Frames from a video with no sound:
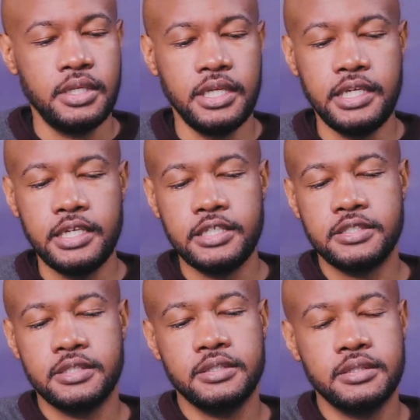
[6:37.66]

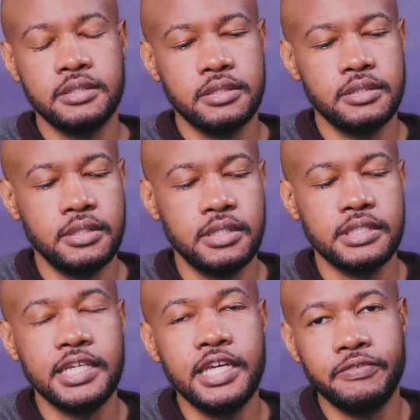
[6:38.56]
is
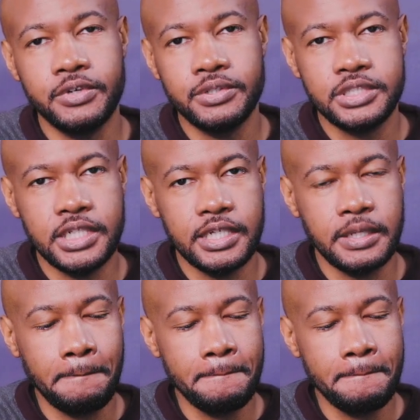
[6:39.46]
the headphone jack.